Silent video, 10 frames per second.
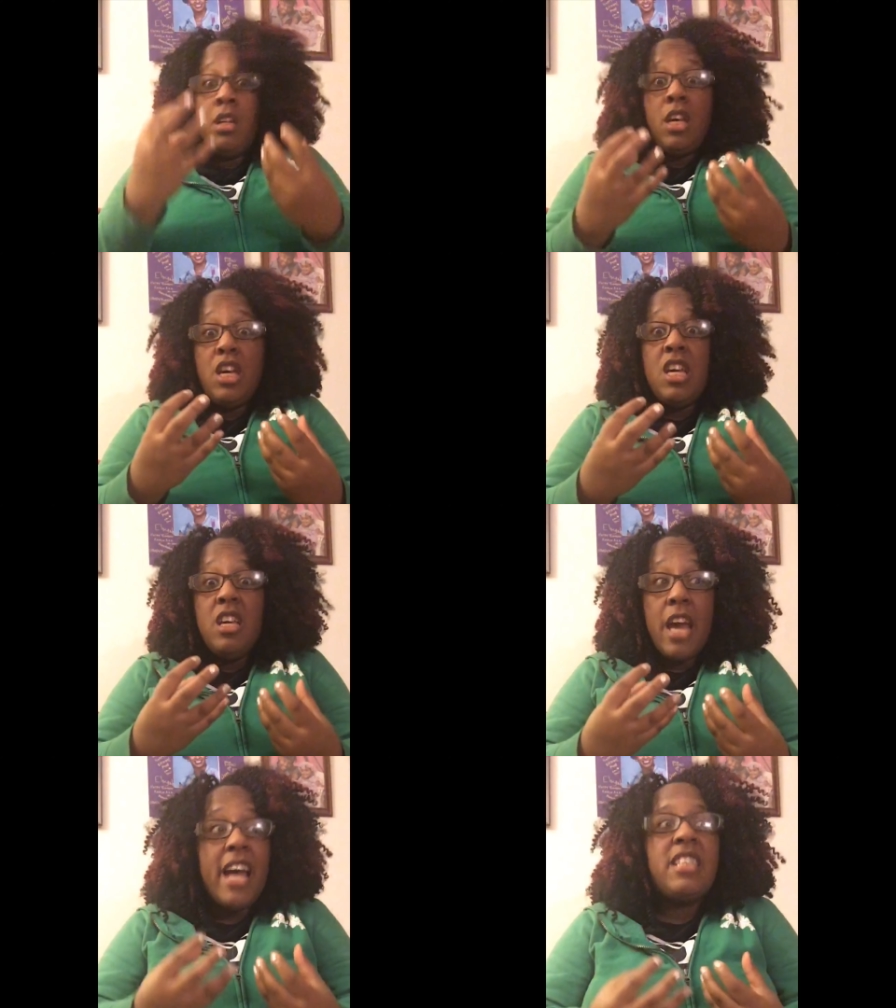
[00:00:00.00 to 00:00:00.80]

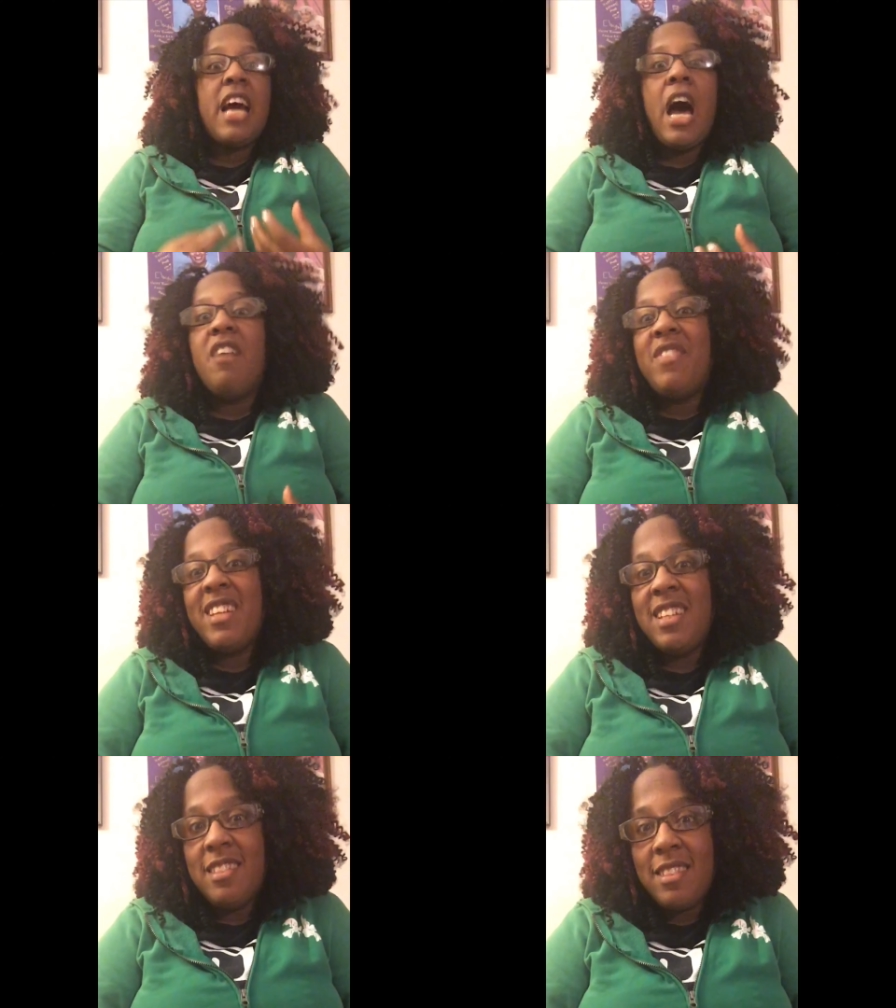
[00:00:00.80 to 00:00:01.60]
he has
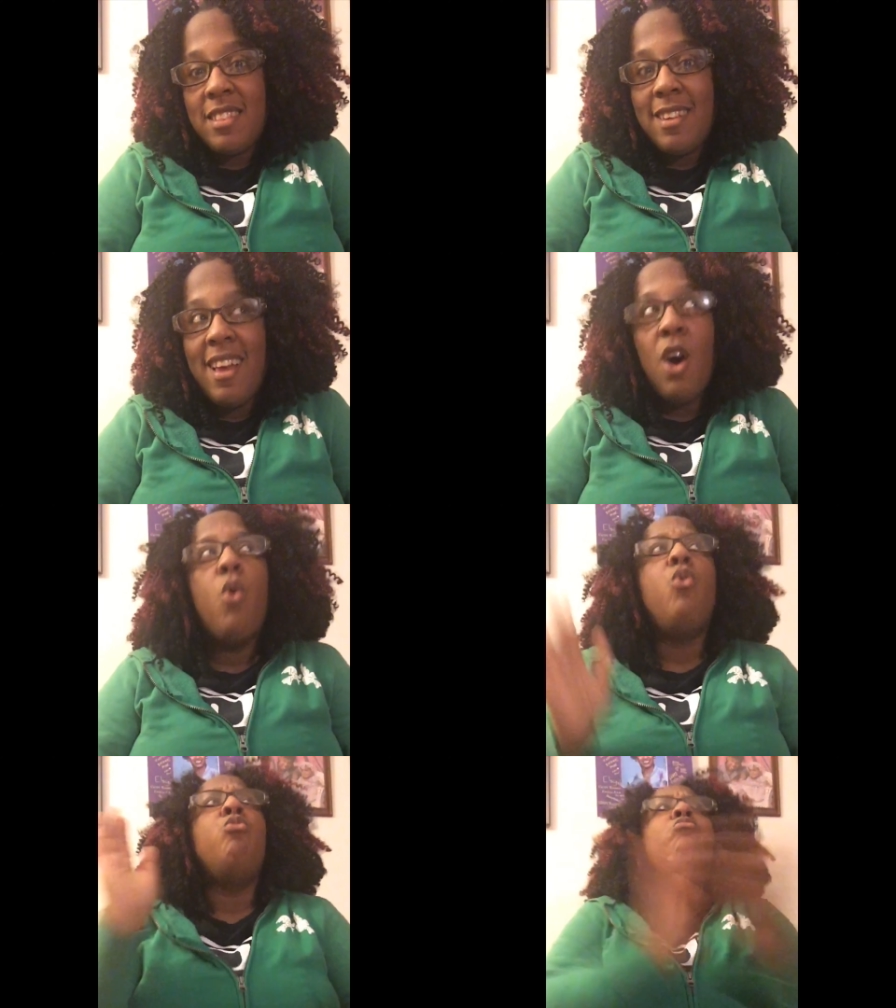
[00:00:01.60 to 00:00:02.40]
confidence
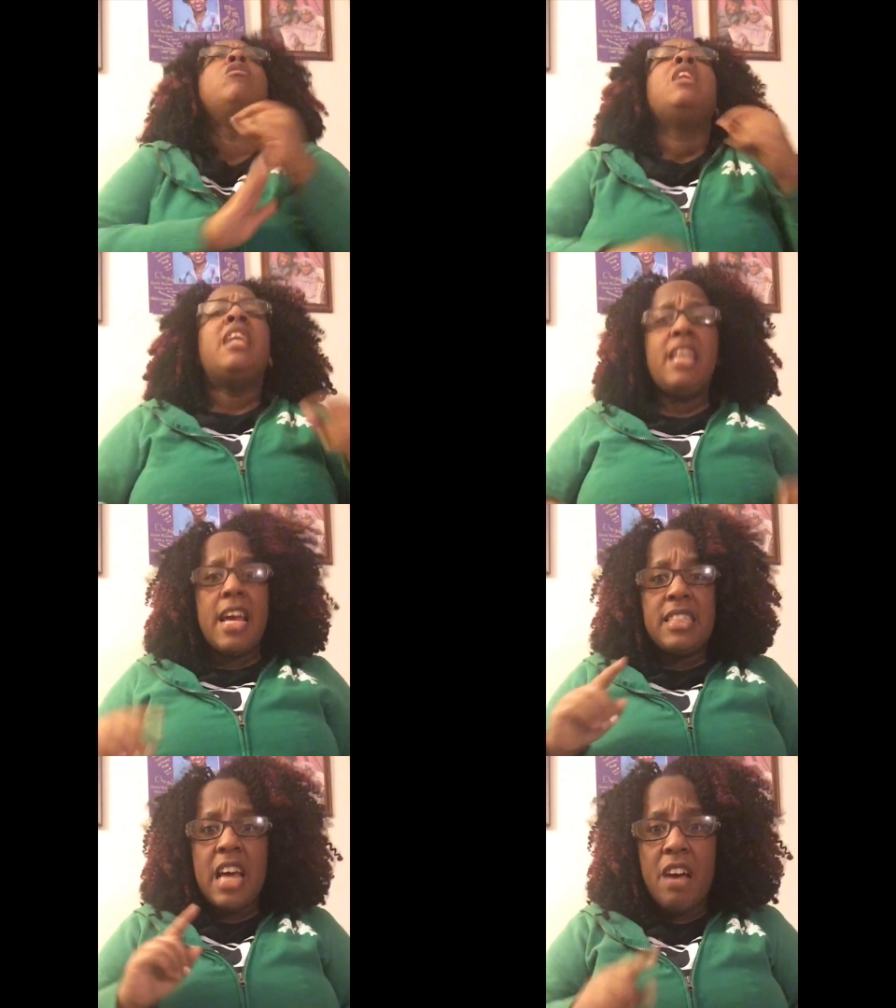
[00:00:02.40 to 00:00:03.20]
oh he
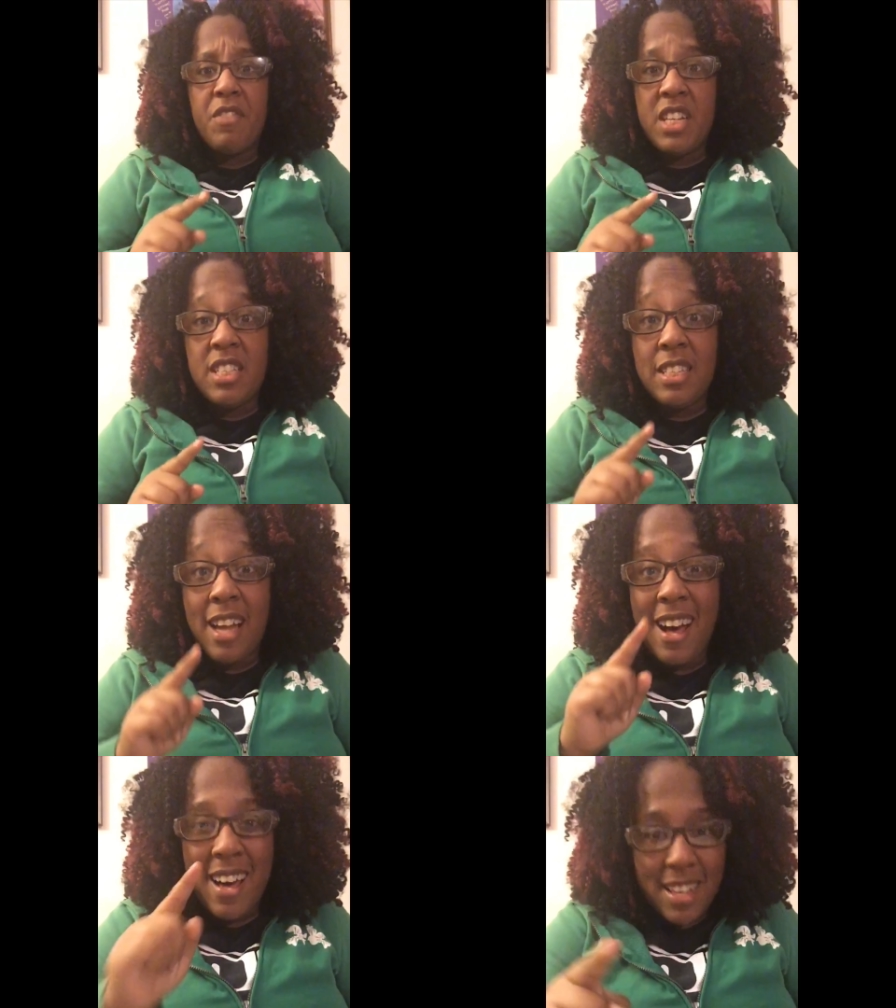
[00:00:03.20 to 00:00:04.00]
has confidence in
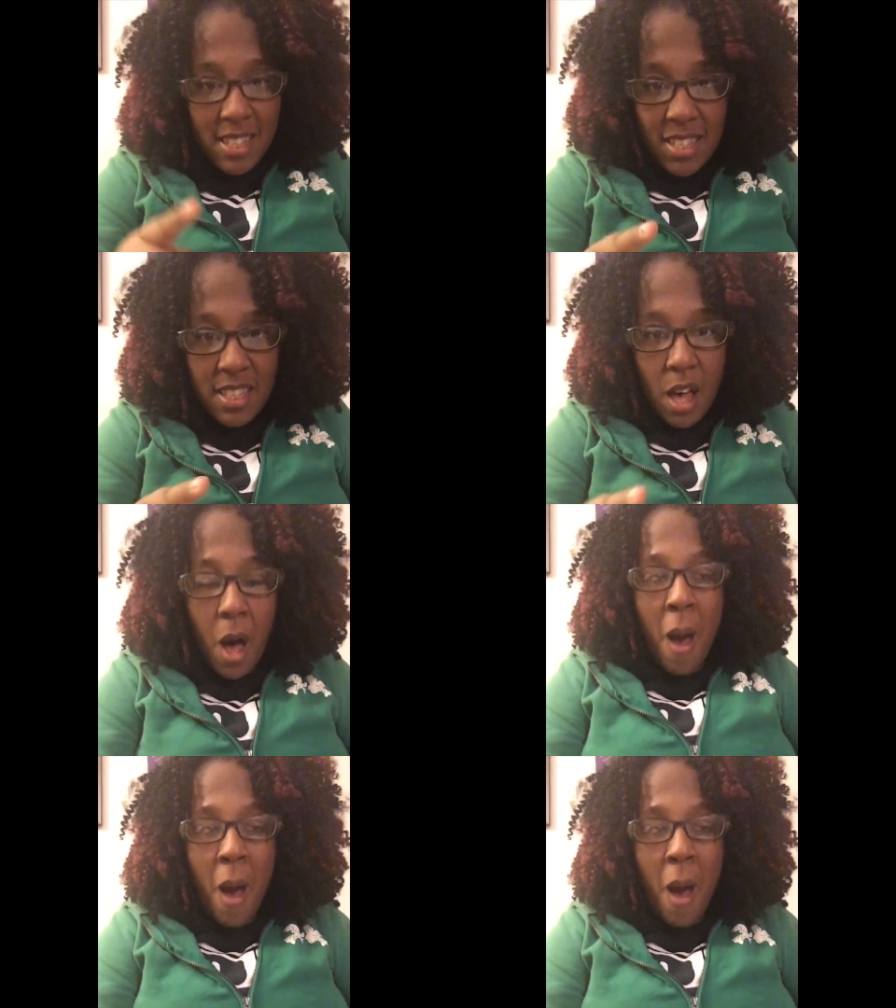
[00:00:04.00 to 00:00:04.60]
us